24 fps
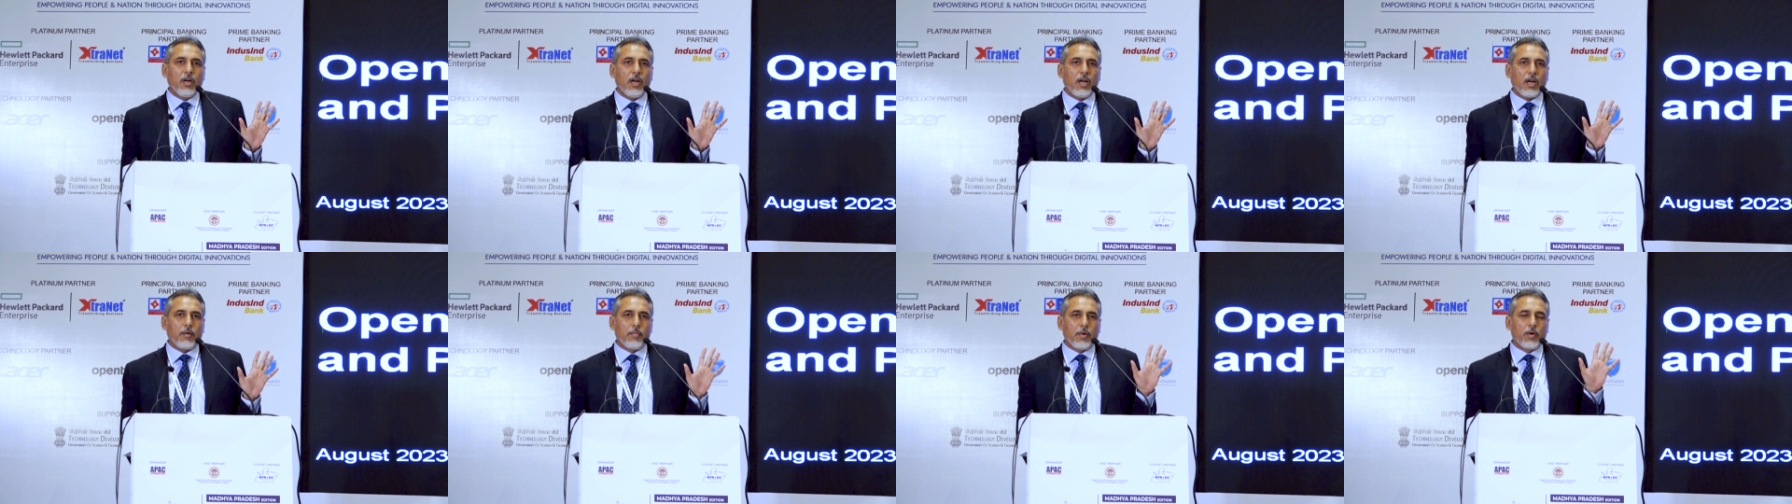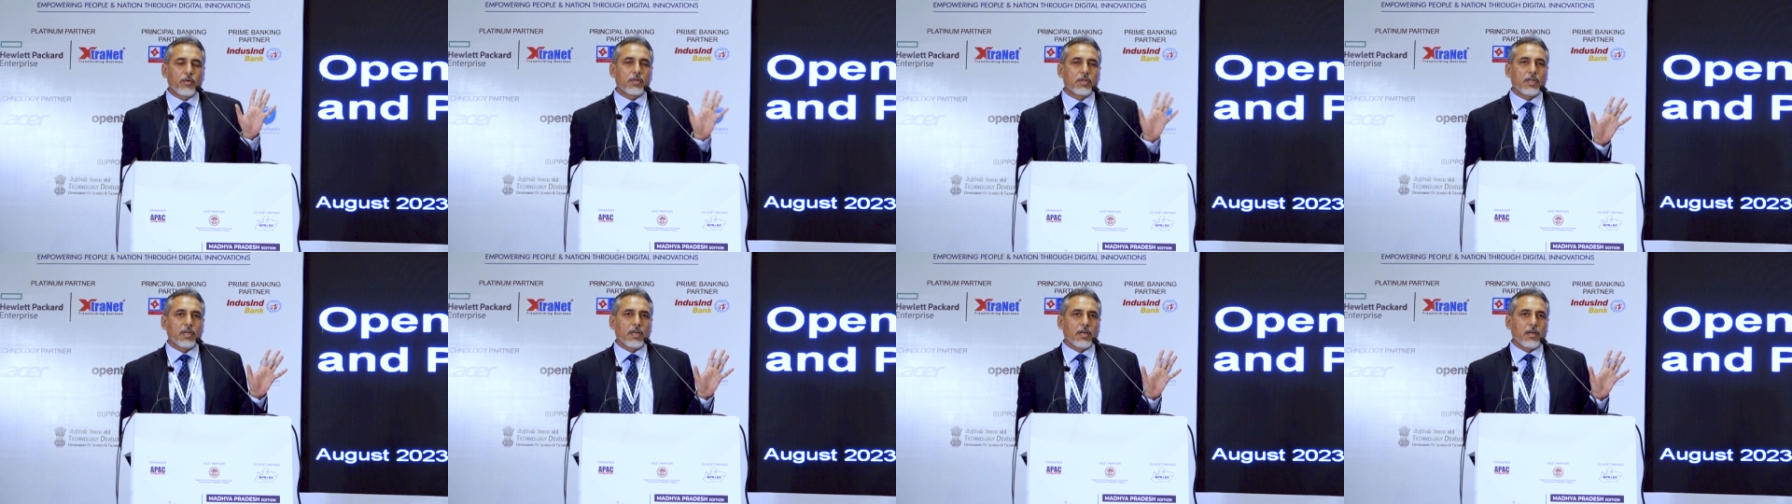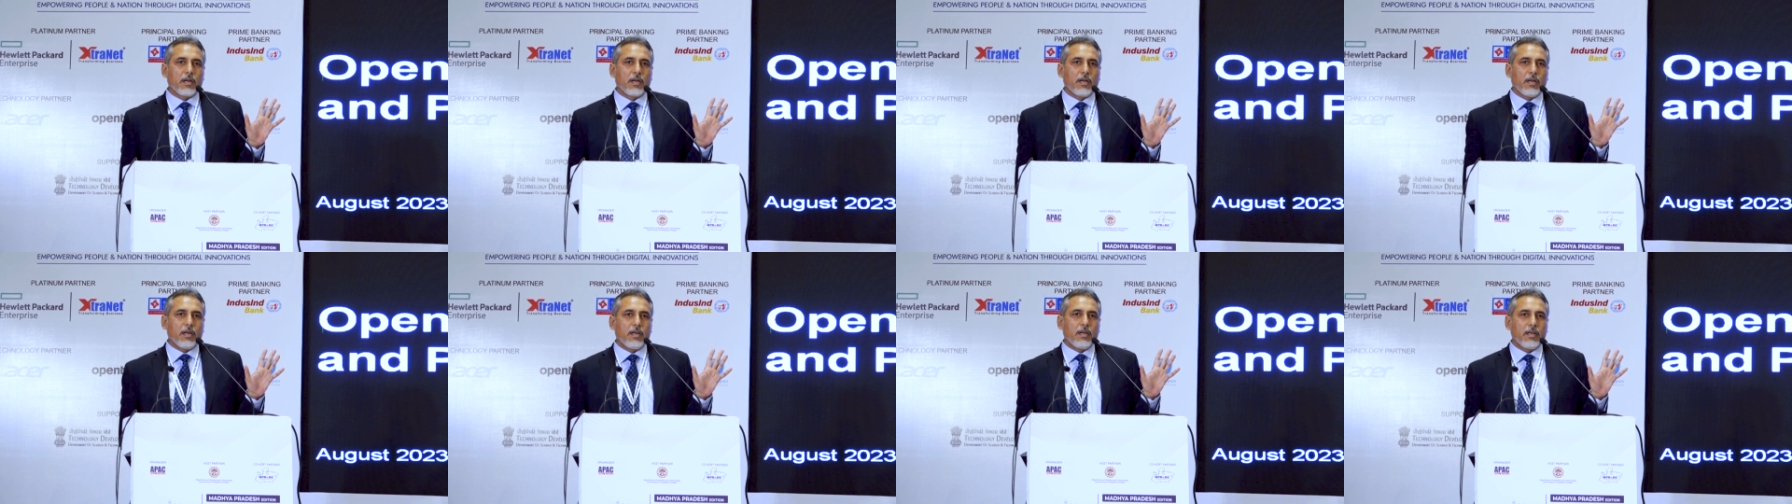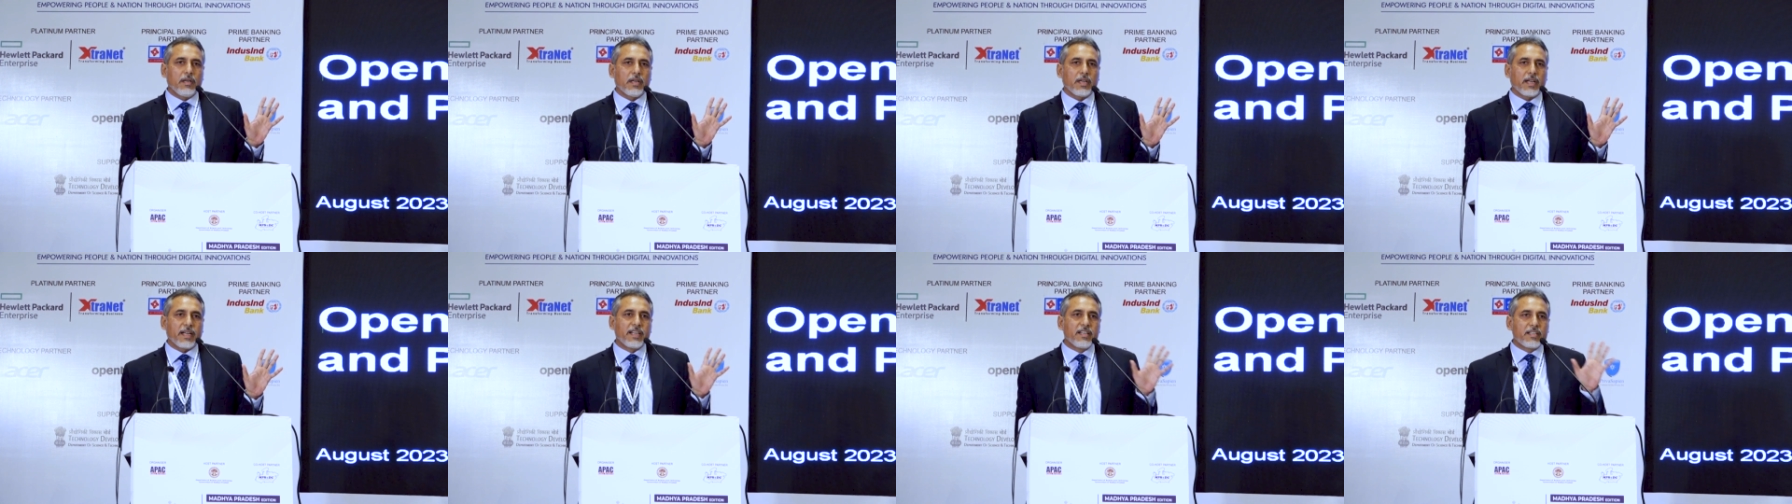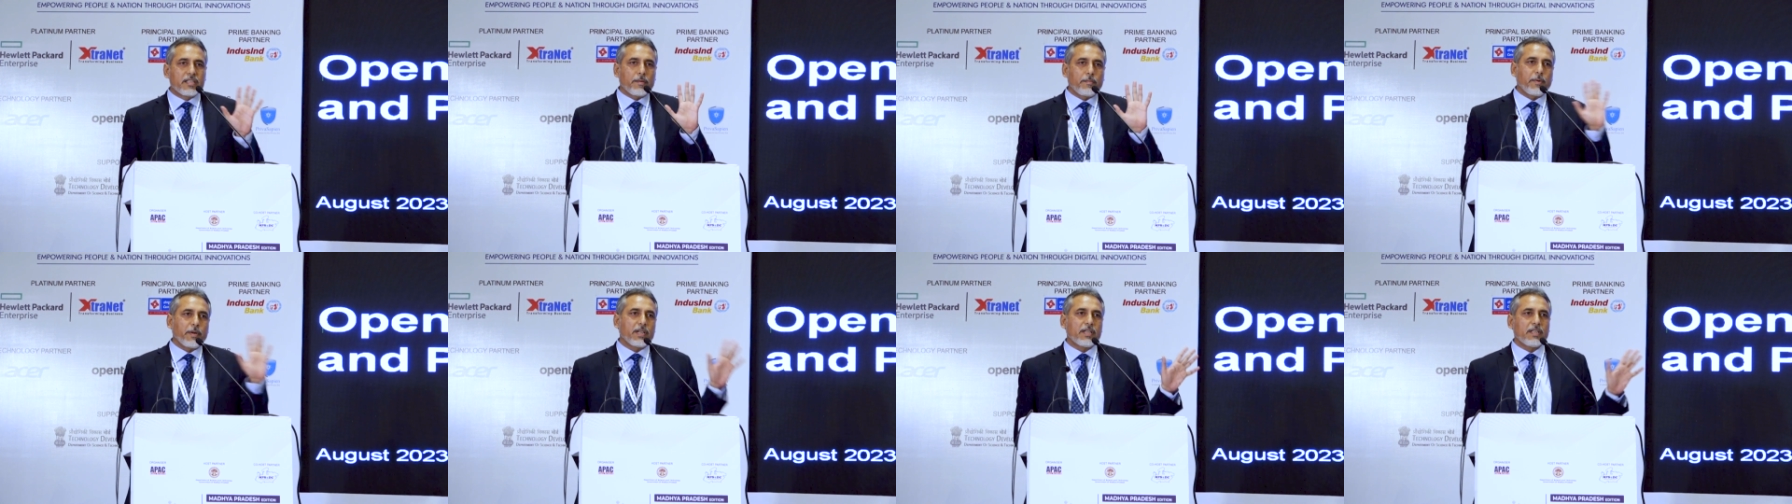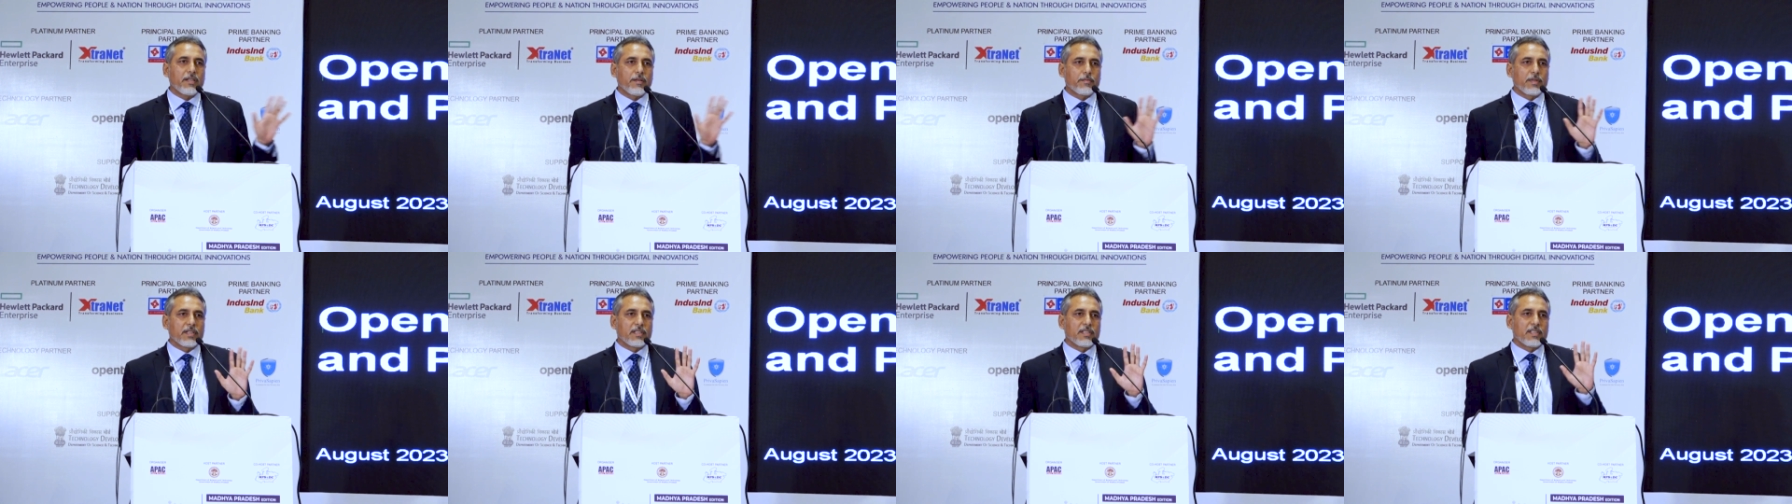about the
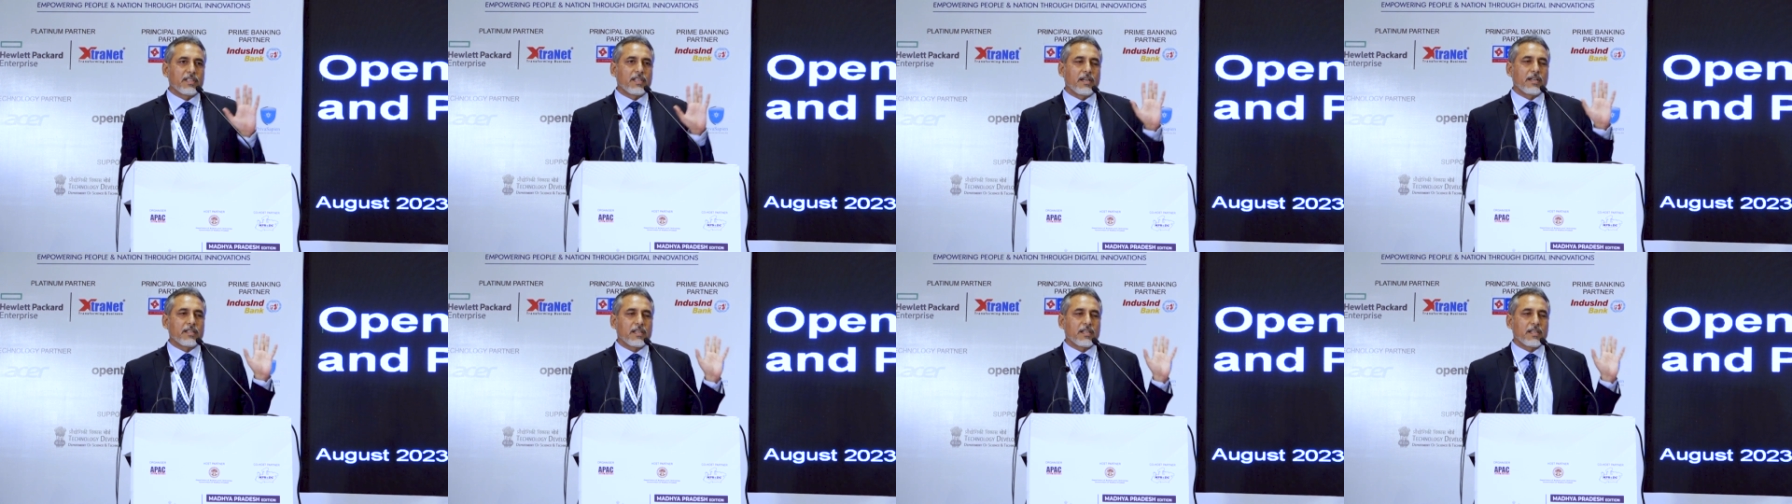interpretation of the digital